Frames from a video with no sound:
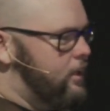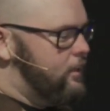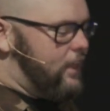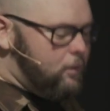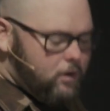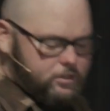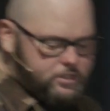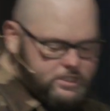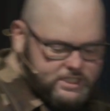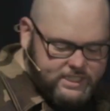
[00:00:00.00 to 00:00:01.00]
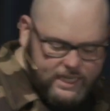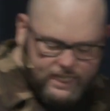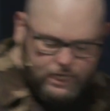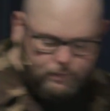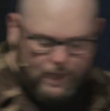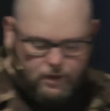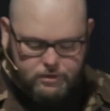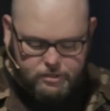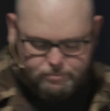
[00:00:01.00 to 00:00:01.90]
They weren't just sitting around